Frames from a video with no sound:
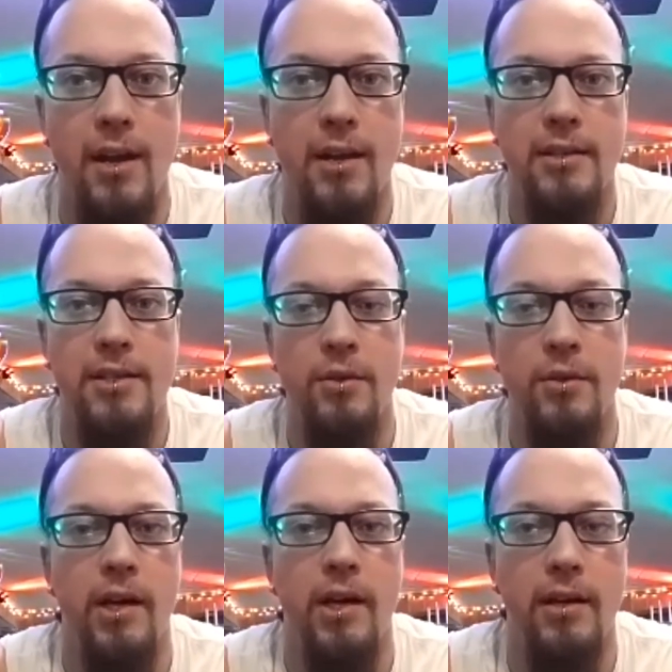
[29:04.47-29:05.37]

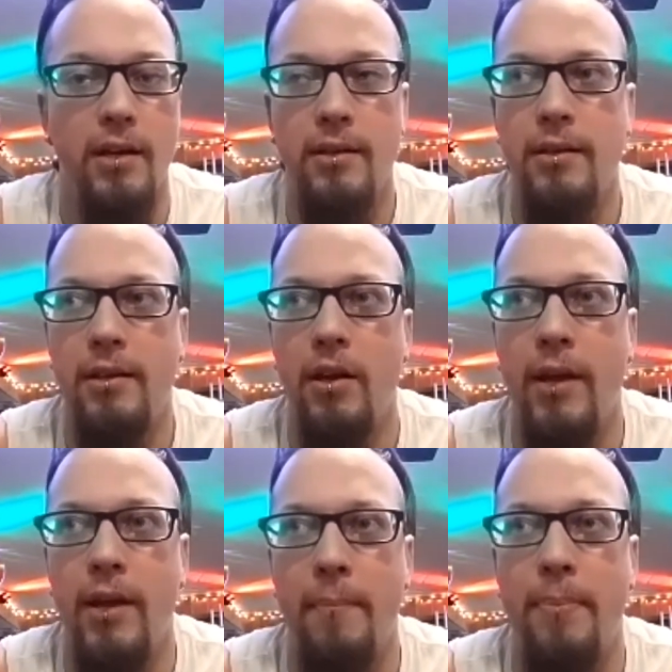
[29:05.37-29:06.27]
to,
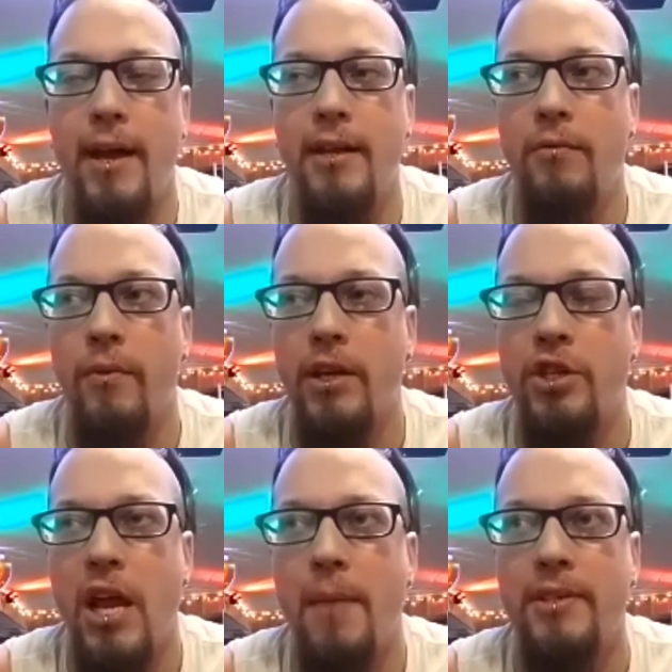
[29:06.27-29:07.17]
get back in ring
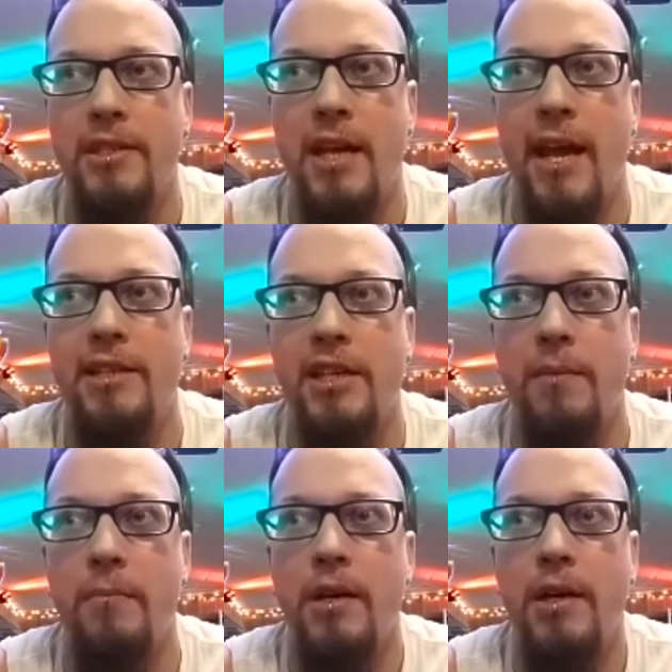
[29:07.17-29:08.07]
shape as a tag
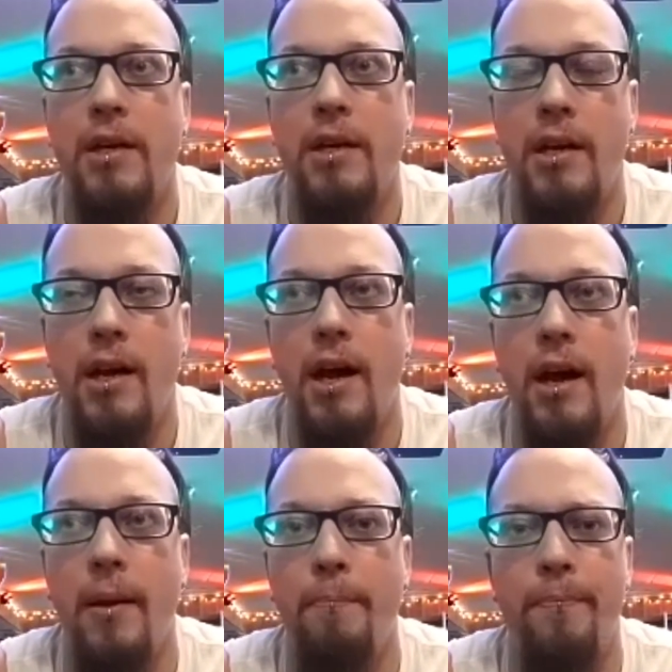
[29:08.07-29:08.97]
team.
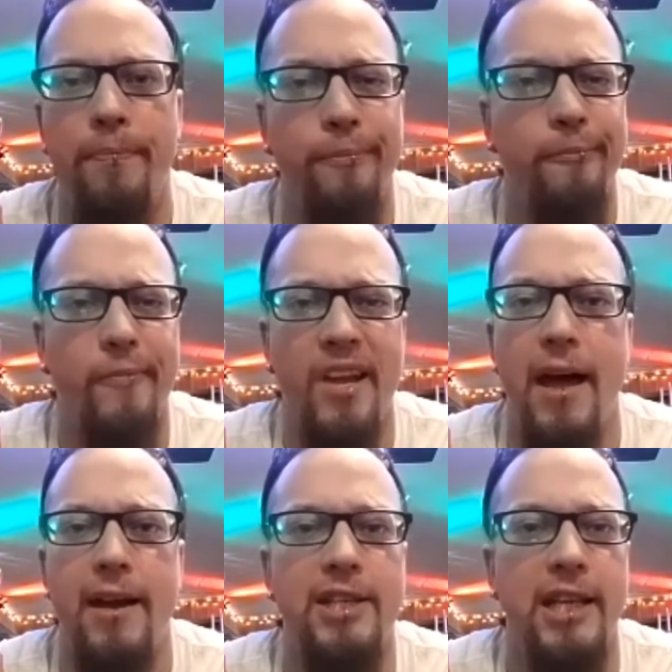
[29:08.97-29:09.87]

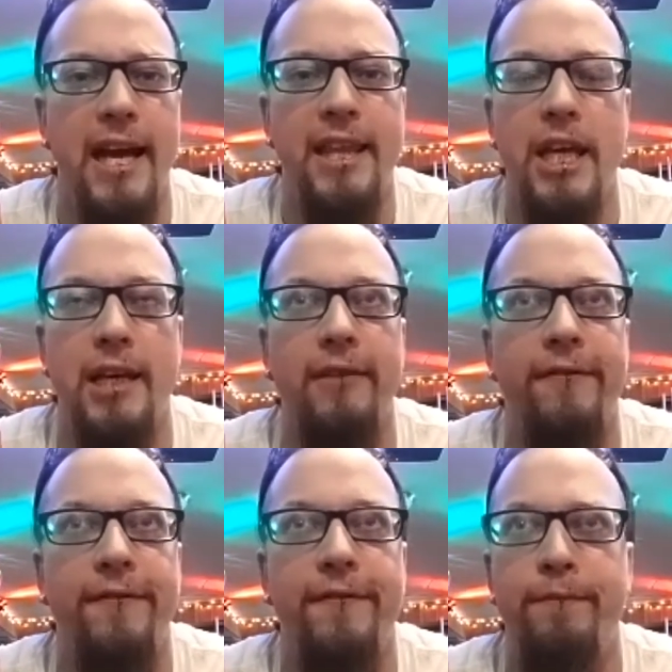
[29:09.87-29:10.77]
Honestly, I think the
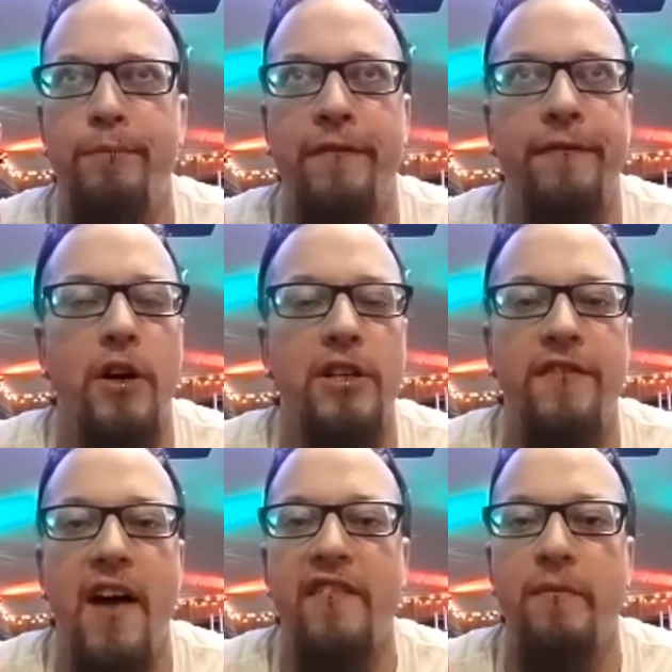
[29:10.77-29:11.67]

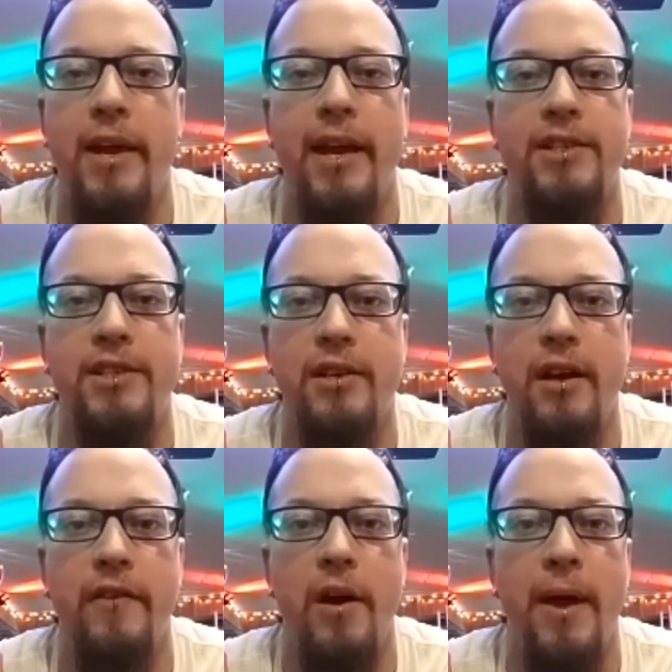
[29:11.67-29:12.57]
first 5 minutes
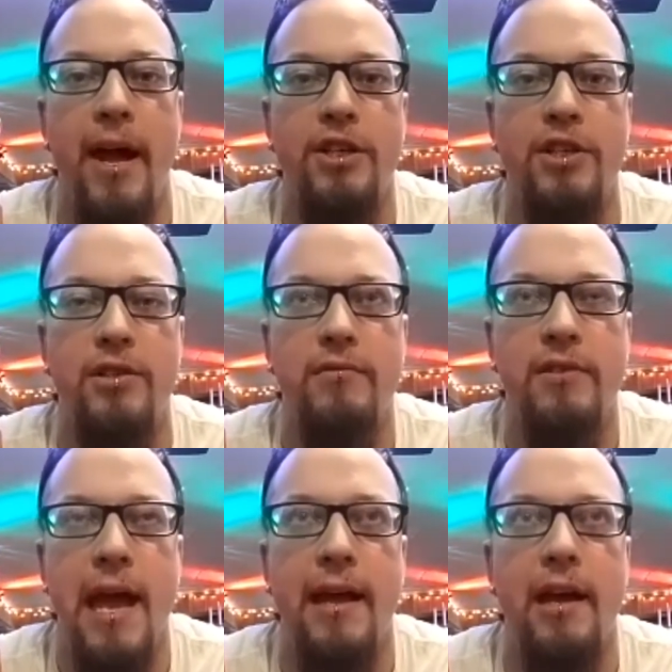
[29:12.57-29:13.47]
of our match
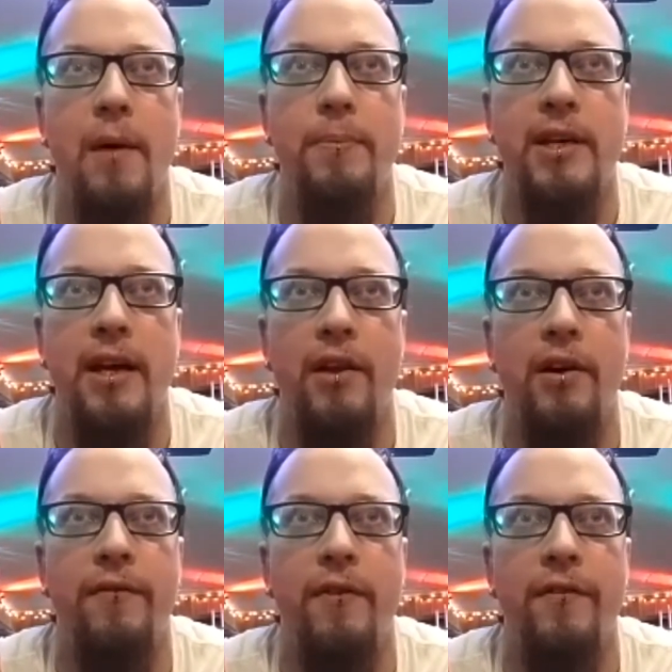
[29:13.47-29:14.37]
tagging up
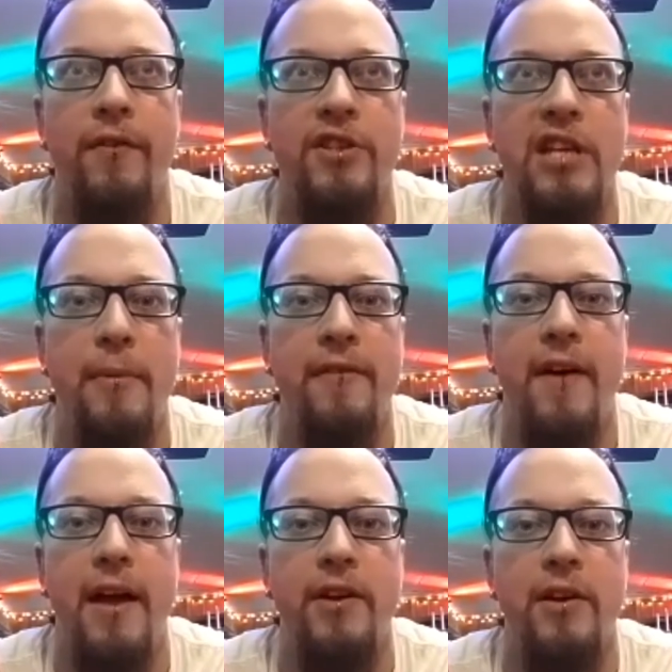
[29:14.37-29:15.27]
together for the first time in
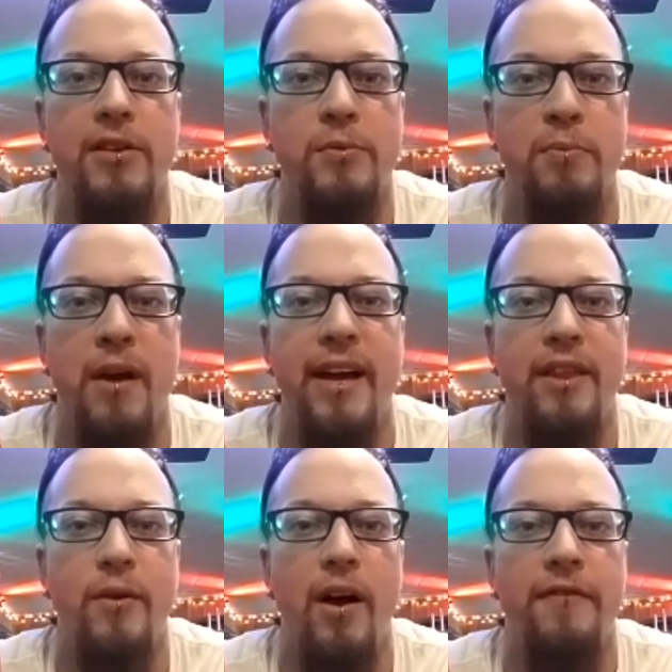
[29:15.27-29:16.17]
5 years was probably
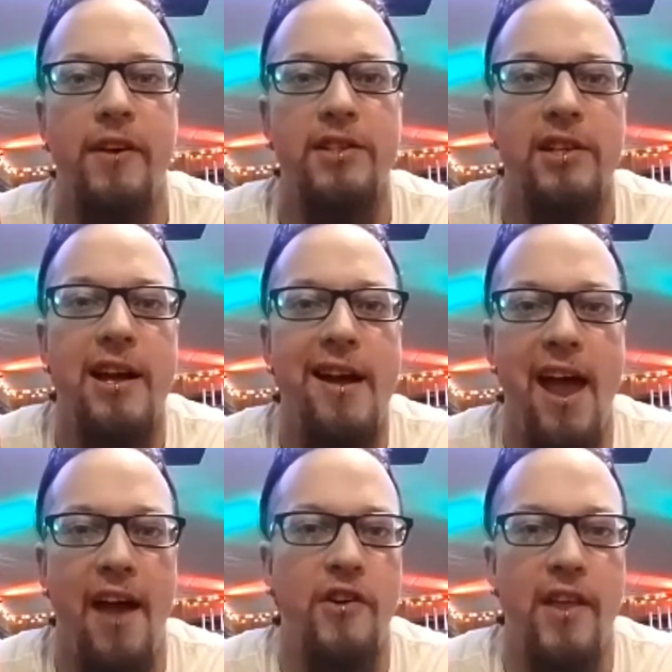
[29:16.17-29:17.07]
the roughest.
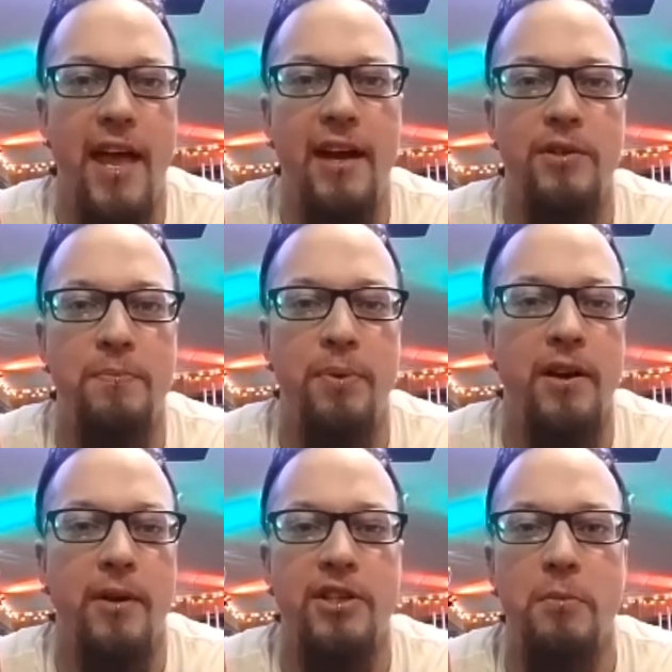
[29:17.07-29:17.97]
After that, it was
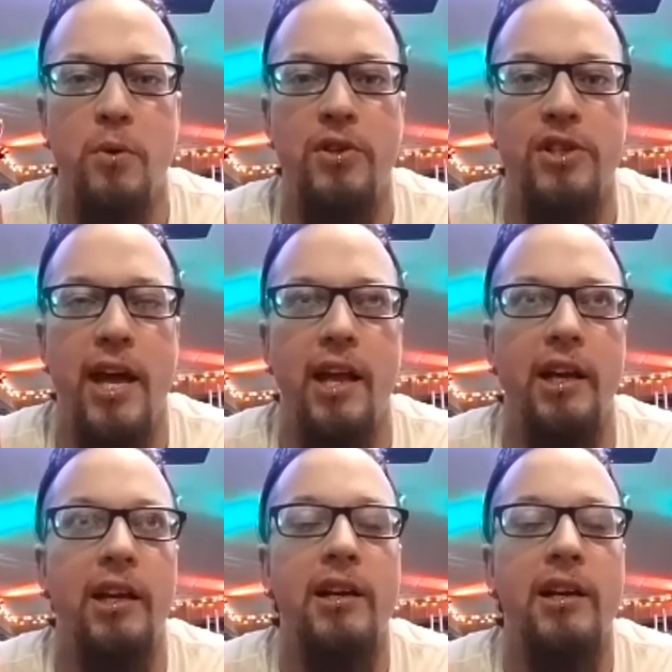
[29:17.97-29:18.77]
pretty much smooth sailing.